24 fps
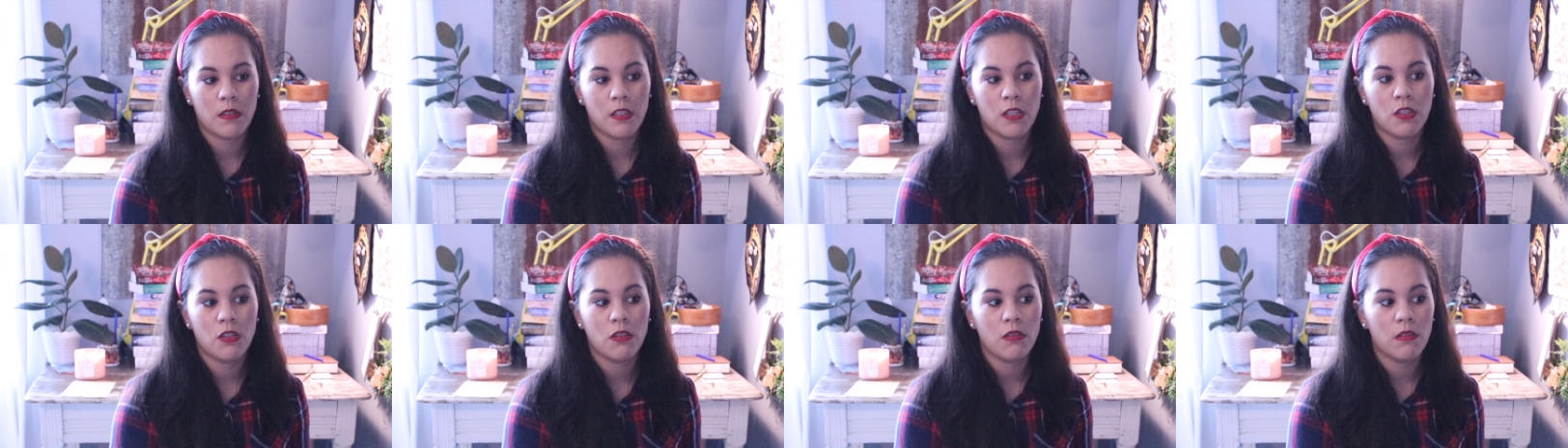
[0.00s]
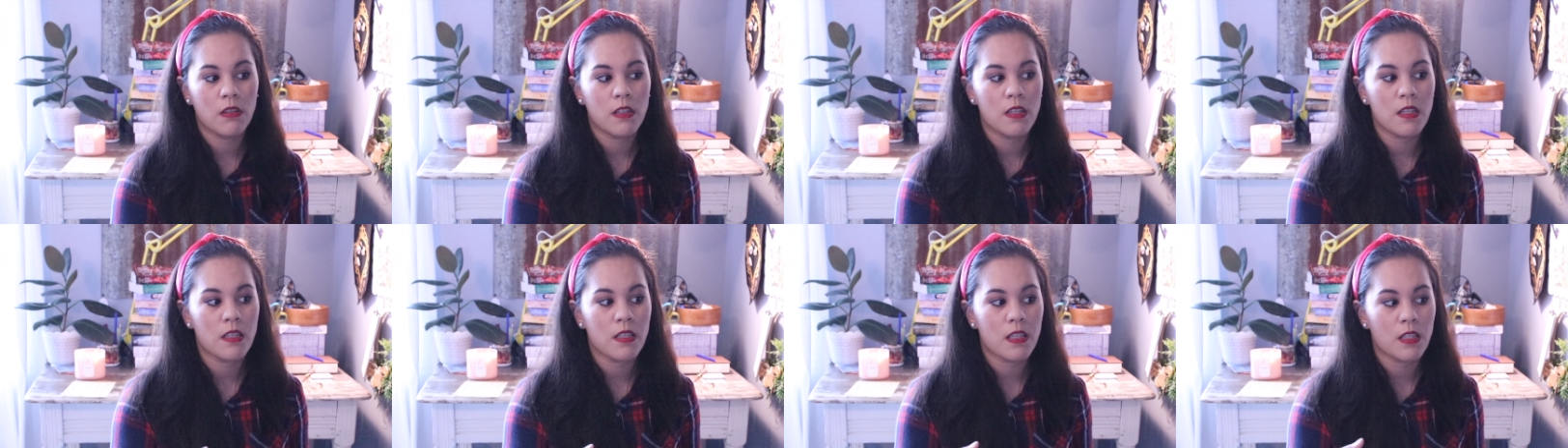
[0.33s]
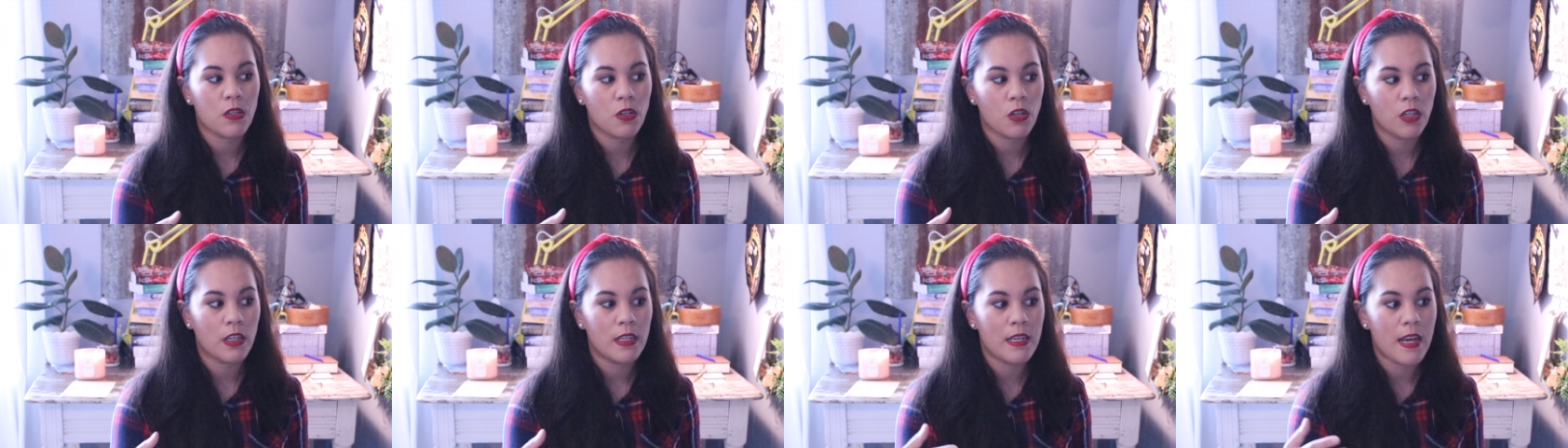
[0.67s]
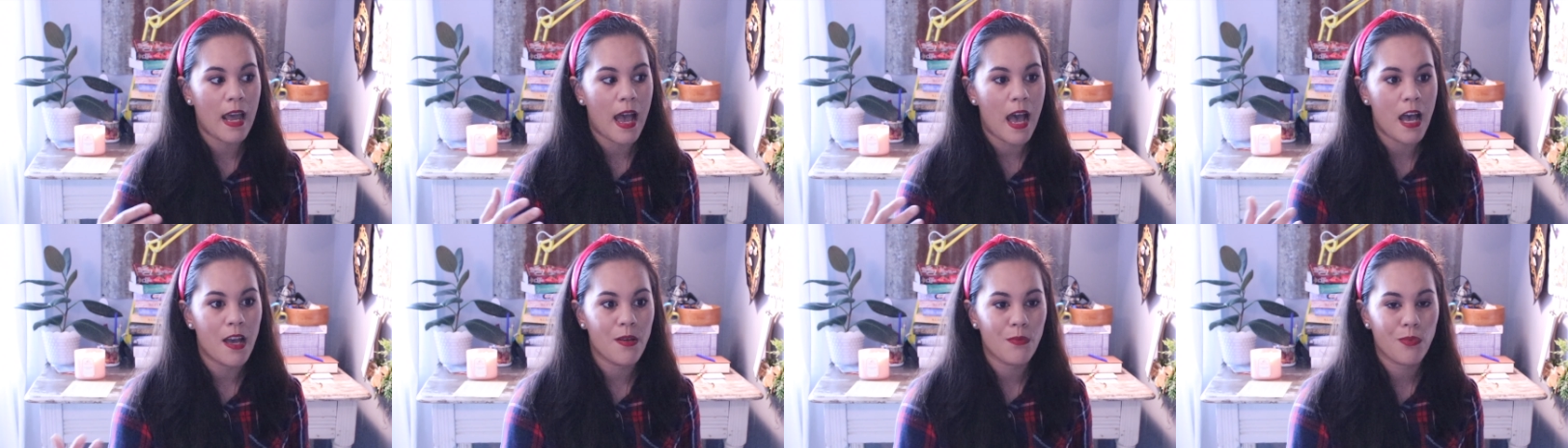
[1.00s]
Students could
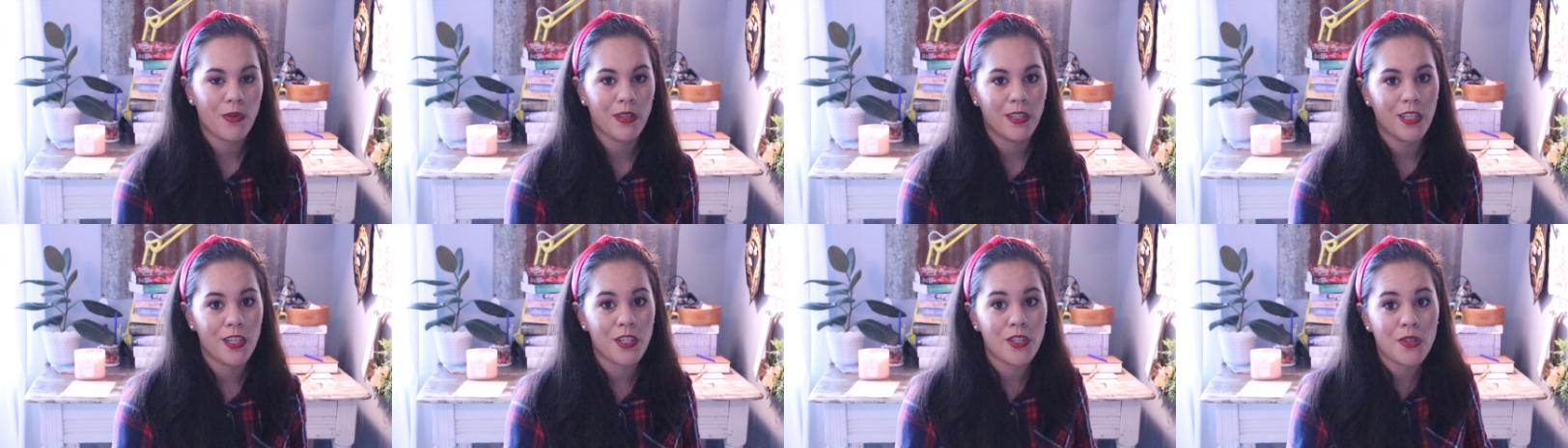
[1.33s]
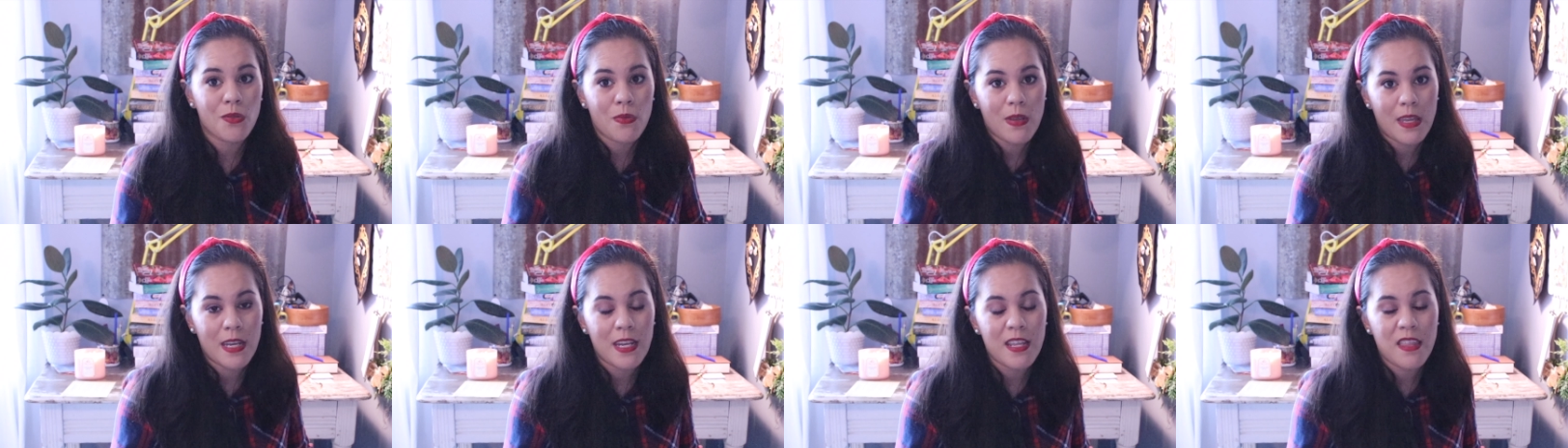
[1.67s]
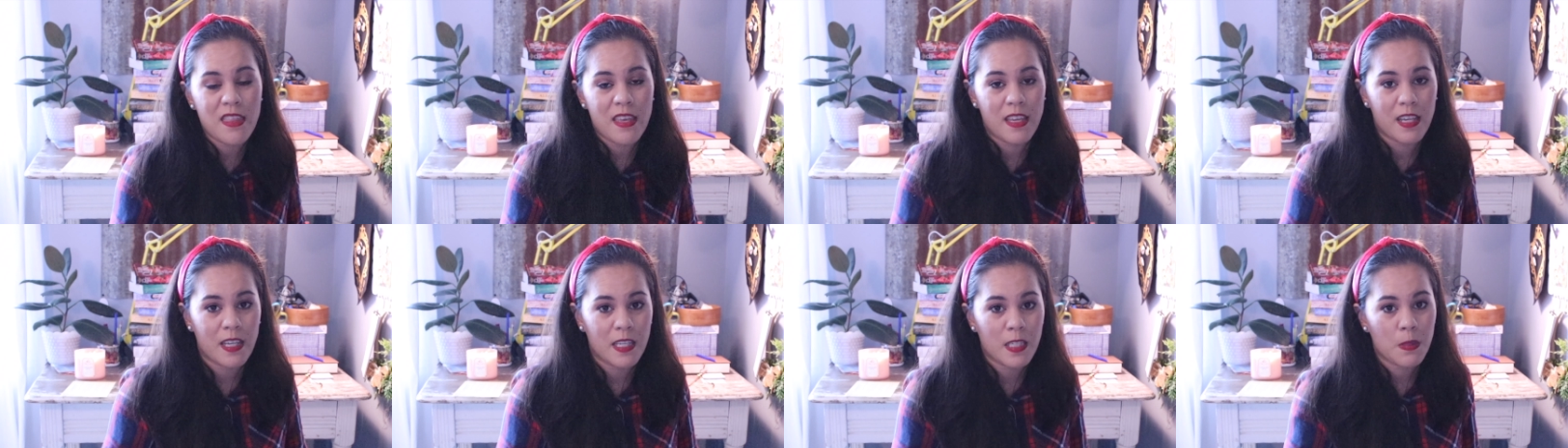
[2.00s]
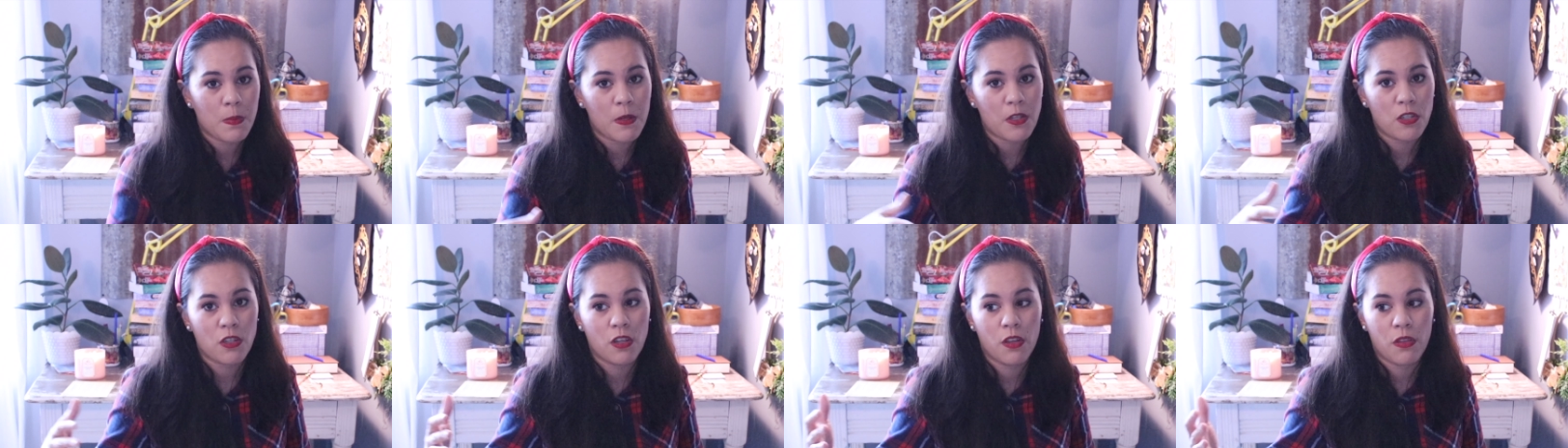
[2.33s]
not really do anything,
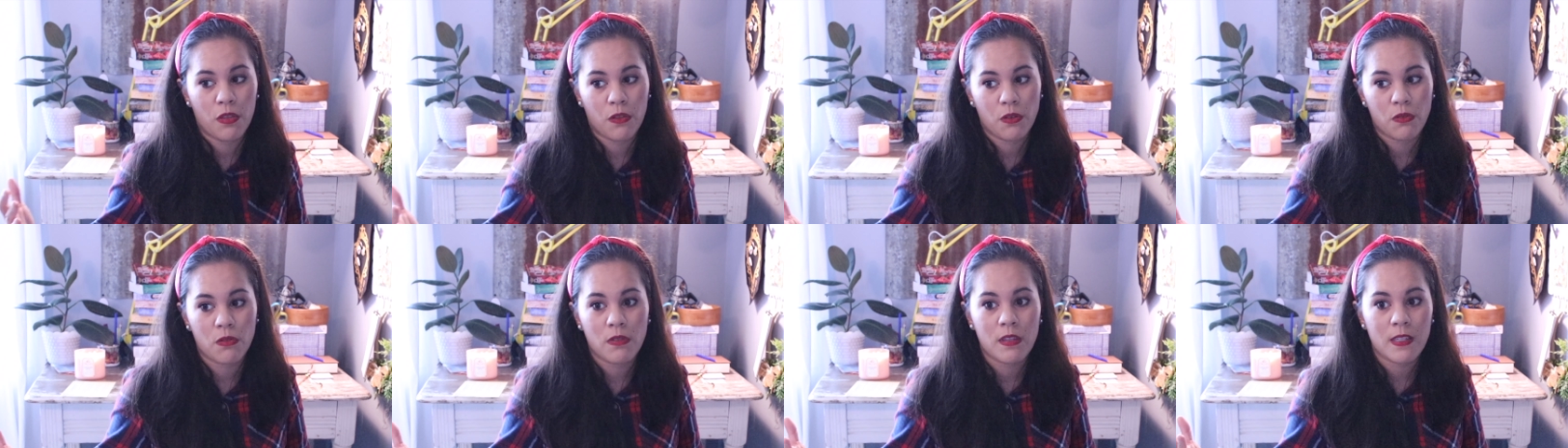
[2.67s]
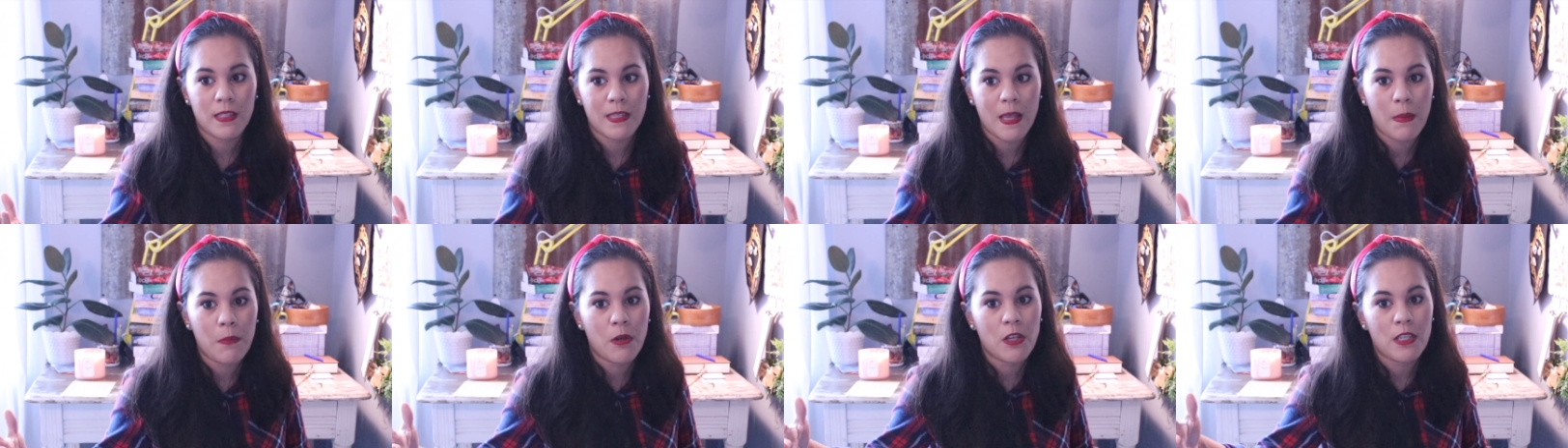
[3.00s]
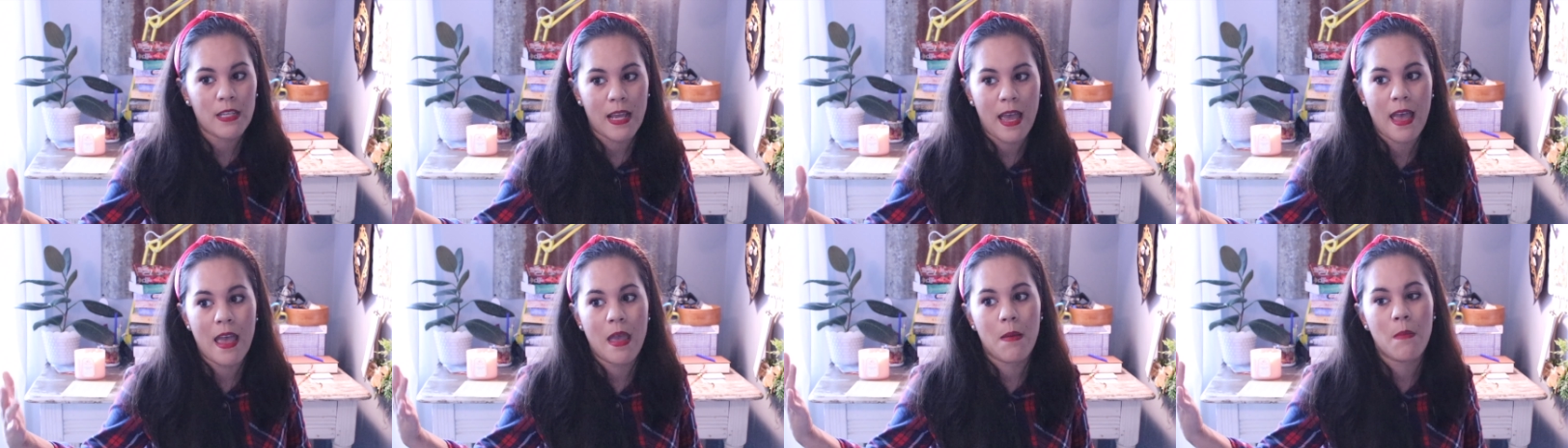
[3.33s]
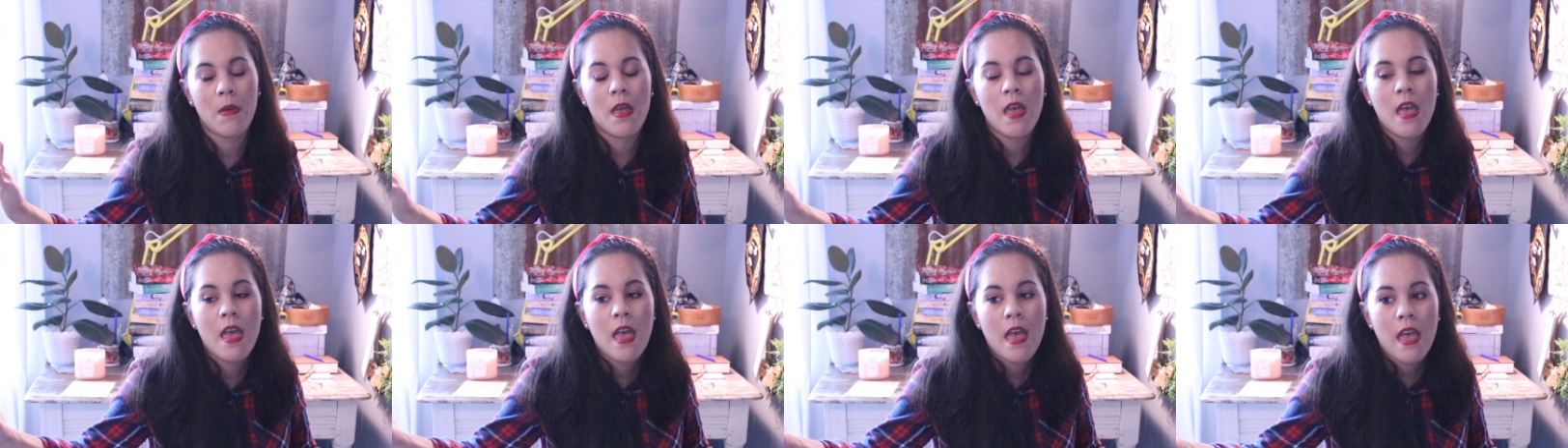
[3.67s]
especially through the summertime,